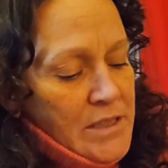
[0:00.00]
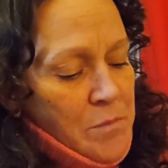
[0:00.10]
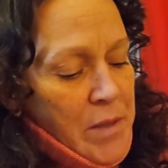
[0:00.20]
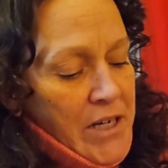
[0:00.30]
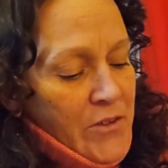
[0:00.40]

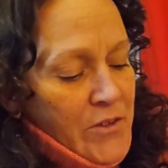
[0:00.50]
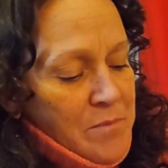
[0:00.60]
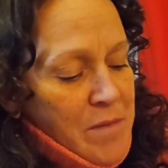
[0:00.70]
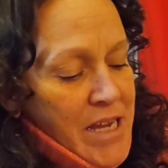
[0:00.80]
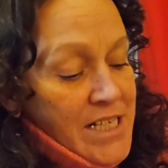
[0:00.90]
apparel and
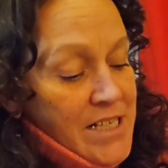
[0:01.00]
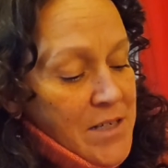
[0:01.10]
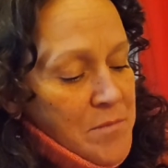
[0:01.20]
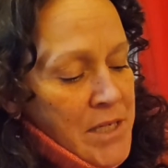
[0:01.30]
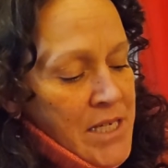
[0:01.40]
makeup.
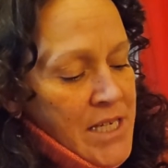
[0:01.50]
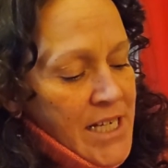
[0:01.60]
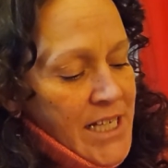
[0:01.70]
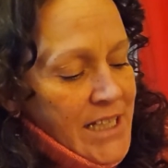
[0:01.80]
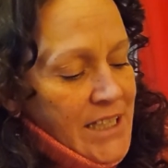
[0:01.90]

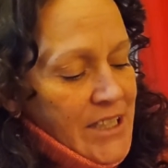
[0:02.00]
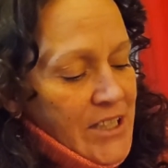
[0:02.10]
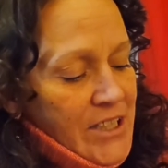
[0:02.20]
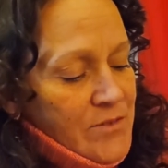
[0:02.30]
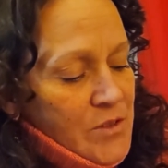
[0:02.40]
He
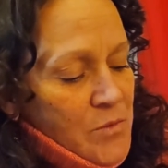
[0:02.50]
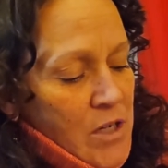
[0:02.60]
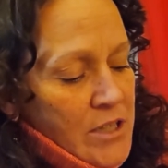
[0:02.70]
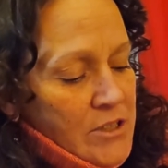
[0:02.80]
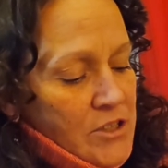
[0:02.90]
loved to
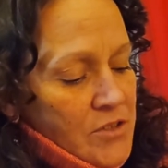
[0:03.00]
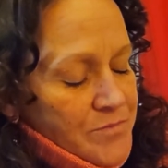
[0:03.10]
watch